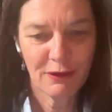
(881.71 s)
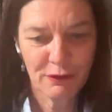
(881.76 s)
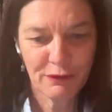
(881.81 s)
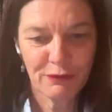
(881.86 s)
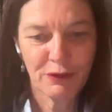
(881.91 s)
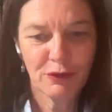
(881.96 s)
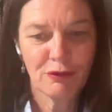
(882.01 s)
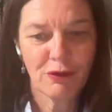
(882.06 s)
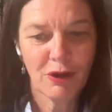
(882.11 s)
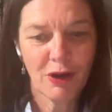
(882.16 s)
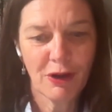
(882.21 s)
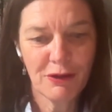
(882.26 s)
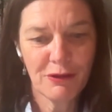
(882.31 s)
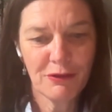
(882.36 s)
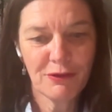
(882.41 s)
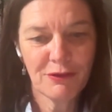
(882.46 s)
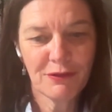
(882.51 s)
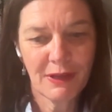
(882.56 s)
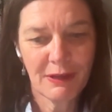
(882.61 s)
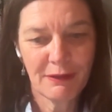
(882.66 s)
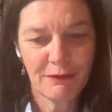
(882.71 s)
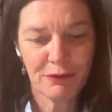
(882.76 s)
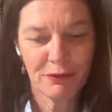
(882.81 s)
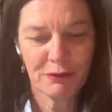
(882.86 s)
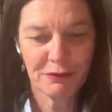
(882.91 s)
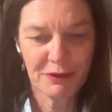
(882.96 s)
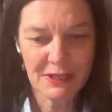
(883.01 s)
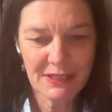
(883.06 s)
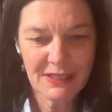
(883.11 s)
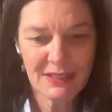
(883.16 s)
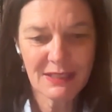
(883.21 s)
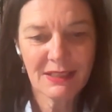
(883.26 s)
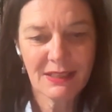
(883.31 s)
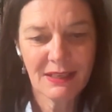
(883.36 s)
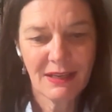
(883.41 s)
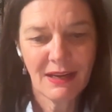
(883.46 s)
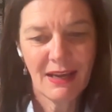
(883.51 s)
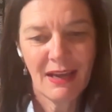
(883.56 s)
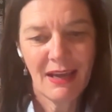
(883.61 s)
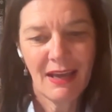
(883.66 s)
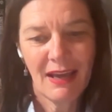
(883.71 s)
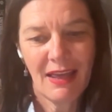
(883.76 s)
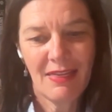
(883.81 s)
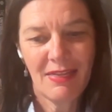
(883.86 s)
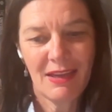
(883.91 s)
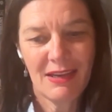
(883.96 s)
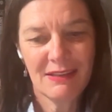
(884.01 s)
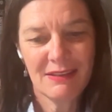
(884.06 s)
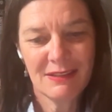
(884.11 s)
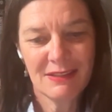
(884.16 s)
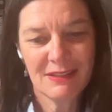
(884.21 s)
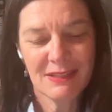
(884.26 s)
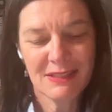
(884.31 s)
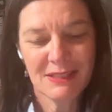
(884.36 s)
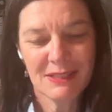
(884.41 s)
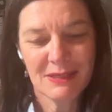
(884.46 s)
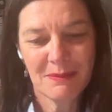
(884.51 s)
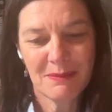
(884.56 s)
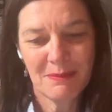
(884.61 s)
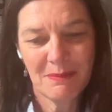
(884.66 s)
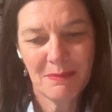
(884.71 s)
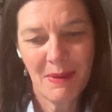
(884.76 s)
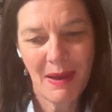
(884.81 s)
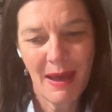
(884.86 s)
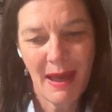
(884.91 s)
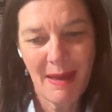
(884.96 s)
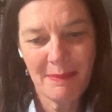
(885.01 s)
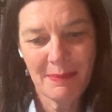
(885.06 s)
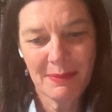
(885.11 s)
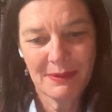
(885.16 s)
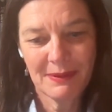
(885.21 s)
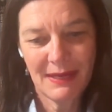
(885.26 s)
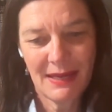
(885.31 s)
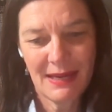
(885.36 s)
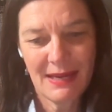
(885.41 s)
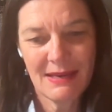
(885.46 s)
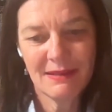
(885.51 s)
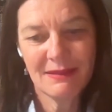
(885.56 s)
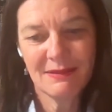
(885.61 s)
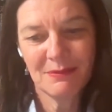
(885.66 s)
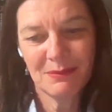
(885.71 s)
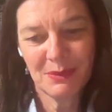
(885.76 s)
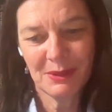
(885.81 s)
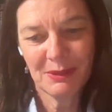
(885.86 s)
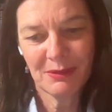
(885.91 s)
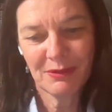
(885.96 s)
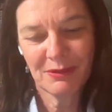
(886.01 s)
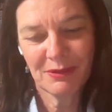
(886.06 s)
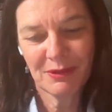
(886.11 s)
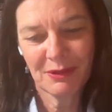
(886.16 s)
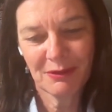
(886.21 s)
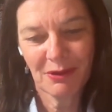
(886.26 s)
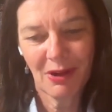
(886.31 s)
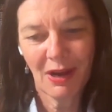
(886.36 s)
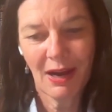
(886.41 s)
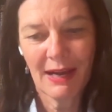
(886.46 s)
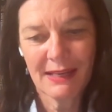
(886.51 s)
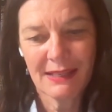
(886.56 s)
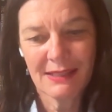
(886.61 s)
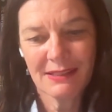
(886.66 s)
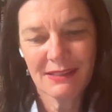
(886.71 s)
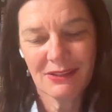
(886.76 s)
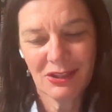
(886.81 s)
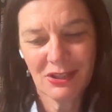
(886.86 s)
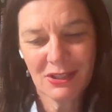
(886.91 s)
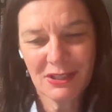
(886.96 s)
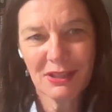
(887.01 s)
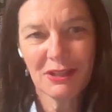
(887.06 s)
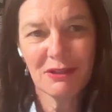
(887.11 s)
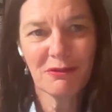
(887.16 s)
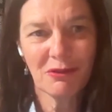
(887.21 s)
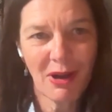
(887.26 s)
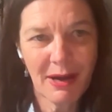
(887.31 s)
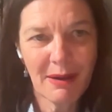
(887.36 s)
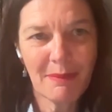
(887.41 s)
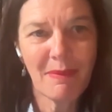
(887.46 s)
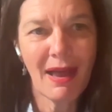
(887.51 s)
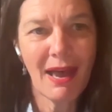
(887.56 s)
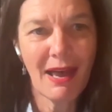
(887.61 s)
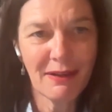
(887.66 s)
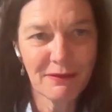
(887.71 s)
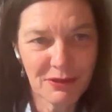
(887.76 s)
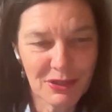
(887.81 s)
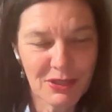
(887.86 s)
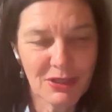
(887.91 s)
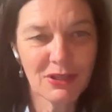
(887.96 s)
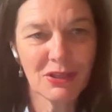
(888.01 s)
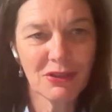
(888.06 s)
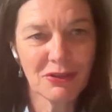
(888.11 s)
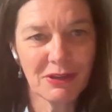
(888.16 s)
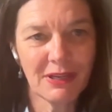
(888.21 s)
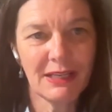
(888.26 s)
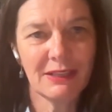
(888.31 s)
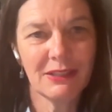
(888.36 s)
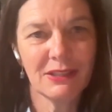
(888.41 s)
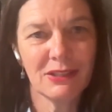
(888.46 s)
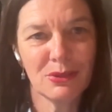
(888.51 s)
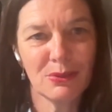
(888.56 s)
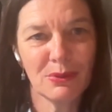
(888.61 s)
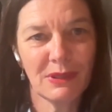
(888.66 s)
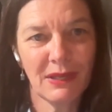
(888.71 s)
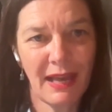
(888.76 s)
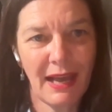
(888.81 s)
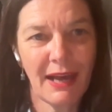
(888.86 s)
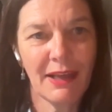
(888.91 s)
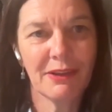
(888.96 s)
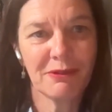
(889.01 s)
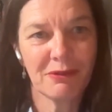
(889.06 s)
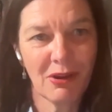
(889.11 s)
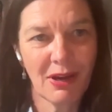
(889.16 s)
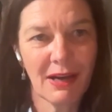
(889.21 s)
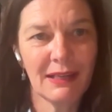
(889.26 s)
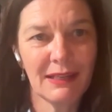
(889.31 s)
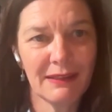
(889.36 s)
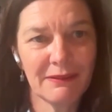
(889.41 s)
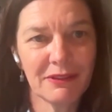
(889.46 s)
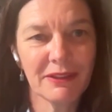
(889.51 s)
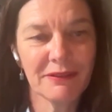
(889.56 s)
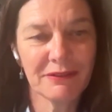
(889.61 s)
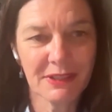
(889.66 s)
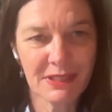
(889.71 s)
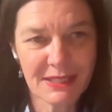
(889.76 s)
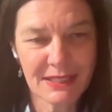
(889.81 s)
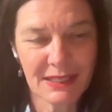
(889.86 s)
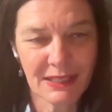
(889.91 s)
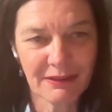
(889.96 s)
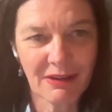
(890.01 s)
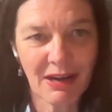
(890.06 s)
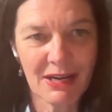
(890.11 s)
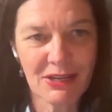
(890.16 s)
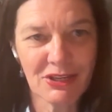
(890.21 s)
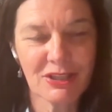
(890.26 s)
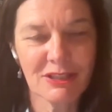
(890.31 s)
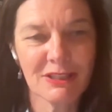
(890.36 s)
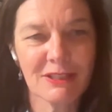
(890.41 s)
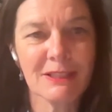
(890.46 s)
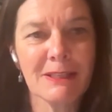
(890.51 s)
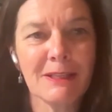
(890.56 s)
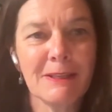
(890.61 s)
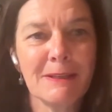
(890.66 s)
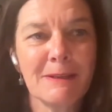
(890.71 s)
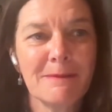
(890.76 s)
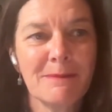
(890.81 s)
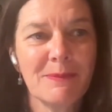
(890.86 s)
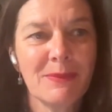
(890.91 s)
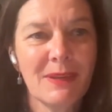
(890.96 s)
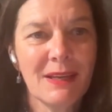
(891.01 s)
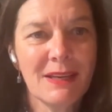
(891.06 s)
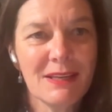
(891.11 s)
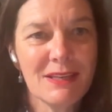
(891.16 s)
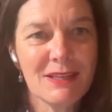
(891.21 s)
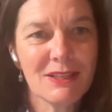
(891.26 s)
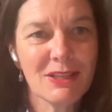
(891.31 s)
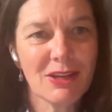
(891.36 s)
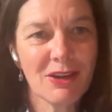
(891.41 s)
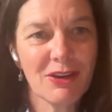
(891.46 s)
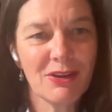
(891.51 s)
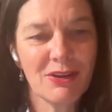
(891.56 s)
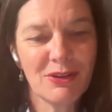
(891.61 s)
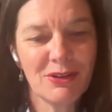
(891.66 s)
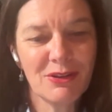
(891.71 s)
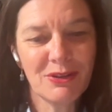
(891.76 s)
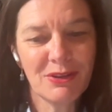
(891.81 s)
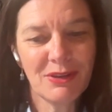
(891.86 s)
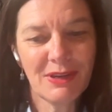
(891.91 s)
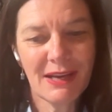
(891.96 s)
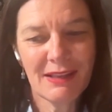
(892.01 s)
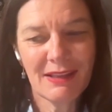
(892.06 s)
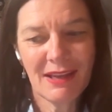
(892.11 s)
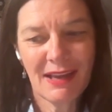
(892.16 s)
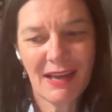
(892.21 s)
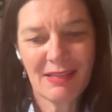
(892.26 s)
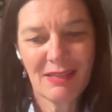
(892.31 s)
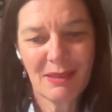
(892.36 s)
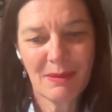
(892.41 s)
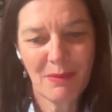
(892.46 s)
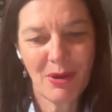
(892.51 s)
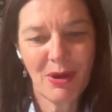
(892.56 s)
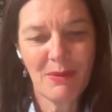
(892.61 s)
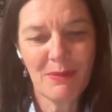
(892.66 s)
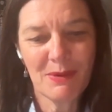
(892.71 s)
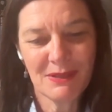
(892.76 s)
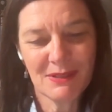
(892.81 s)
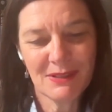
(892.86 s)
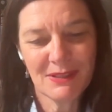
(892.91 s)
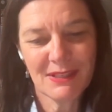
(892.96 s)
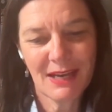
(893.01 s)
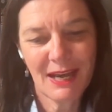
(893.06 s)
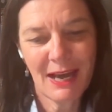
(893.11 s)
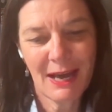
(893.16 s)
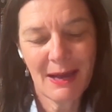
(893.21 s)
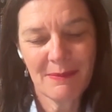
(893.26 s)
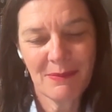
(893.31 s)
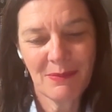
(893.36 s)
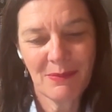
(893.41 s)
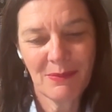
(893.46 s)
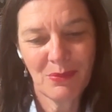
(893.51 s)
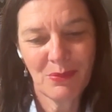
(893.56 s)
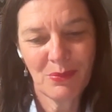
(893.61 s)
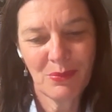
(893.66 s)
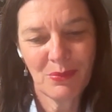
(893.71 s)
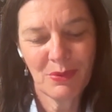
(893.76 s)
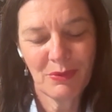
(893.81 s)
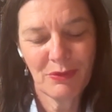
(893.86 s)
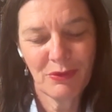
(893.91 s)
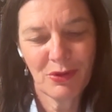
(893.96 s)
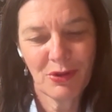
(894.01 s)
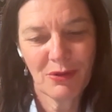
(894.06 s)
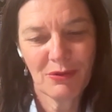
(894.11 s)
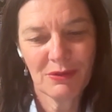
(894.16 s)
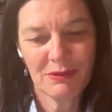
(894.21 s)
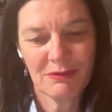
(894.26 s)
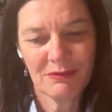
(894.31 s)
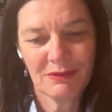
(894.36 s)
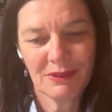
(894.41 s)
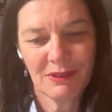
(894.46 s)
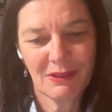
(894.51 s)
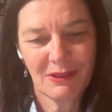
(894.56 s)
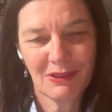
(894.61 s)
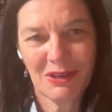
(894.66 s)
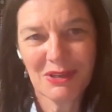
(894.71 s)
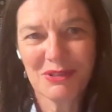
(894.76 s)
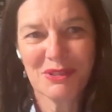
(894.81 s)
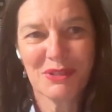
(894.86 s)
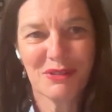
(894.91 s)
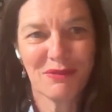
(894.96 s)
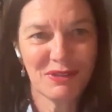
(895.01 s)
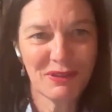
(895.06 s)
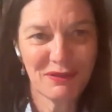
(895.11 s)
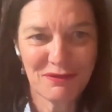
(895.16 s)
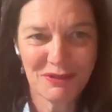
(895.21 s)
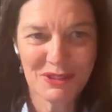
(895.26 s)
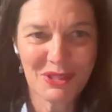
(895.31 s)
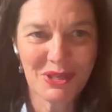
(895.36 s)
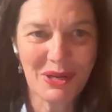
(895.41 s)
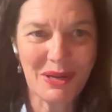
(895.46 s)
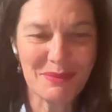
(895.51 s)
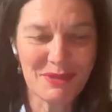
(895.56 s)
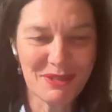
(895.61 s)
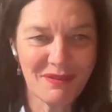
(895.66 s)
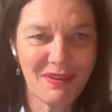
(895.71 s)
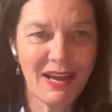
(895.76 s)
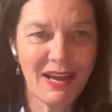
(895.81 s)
for growth and for risk, and then to map in with just the right amount of security to allow the right level of acceleration. So at the moment, we've got lots of different types of